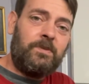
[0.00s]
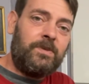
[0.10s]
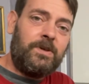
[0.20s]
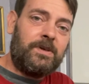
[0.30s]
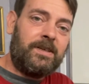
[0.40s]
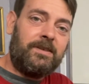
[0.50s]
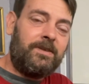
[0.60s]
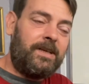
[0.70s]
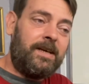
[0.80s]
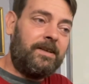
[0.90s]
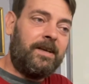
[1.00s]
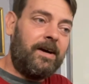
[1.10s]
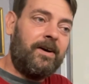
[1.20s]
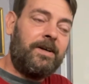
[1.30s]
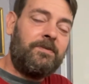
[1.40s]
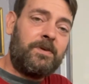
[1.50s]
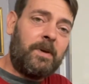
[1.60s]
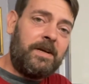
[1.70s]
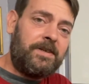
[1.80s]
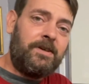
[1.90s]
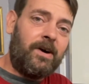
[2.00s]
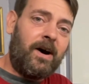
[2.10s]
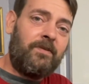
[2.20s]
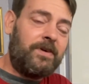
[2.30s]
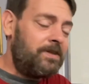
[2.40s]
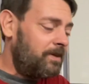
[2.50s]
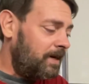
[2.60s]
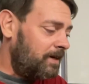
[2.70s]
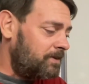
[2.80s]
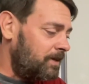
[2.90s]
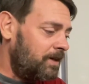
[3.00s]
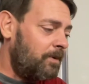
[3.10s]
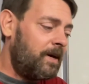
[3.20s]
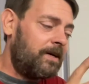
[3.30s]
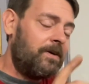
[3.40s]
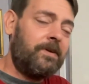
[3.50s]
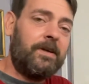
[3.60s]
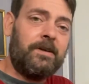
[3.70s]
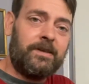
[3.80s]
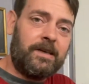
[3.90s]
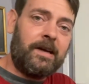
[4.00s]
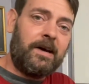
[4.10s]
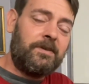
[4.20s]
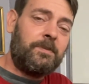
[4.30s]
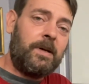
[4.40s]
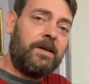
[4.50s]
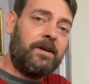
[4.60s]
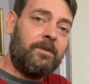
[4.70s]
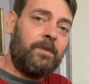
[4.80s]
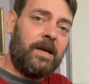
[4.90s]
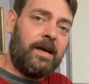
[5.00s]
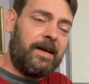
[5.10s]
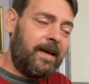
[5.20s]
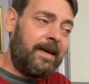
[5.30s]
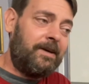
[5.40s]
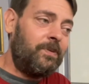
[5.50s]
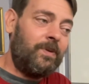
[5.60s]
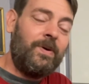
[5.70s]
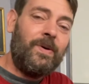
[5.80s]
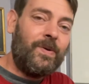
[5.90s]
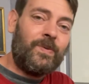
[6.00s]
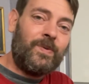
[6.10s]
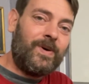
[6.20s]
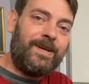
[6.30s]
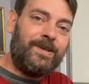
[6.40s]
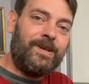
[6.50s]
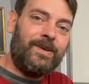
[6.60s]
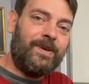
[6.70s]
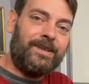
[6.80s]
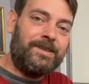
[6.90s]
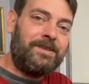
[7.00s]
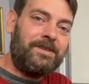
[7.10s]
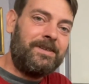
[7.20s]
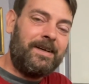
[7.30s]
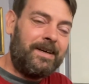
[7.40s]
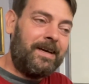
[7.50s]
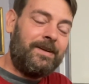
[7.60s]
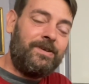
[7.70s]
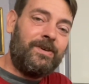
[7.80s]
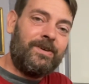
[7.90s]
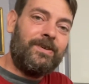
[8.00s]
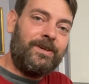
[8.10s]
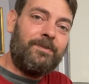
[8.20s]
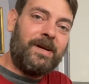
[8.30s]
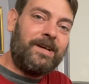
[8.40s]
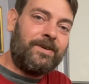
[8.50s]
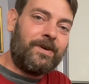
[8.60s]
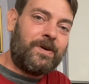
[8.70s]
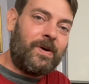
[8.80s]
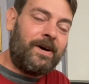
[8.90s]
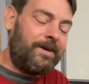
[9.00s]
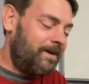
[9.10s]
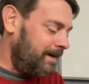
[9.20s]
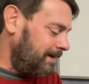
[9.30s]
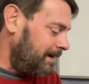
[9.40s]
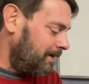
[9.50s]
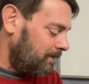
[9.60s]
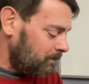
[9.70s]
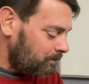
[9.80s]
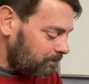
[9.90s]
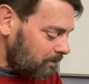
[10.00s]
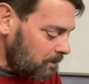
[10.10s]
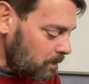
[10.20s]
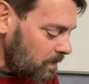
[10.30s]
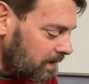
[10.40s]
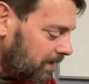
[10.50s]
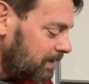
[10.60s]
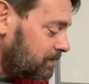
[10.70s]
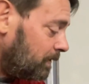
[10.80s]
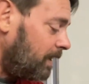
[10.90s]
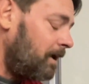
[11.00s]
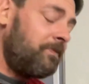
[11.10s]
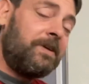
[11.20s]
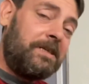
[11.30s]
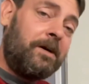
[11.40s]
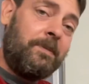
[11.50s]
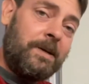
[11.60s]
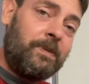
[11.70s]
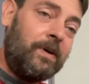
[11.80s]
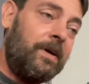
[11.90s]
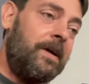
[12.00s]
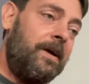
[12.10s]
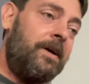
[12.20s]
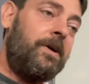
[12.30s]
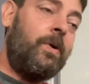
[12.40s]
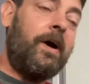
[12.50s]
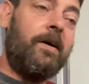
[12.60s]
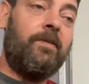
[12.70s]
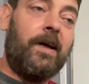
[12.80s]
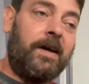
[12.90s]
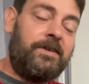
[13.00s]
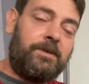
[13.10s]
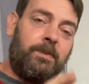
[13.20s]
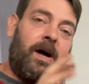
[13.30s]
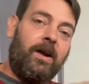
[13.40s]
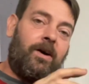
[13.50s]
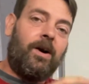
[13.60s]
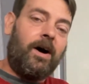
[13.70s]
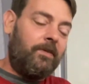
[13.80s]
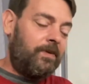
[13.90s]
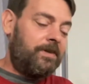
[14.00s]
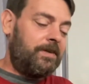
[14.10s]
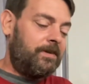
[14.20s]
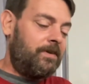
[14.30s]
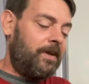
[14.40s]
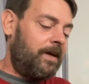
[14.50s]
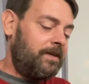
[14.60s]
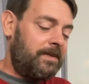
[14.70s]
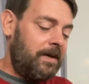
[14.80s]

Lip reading: you can get in there. And if somebody's in your office, you can actually go back on the loudspeaker and be like, hey, what are you doing? This is, you're being recorded right now. So I often tell people who have like smaller offices that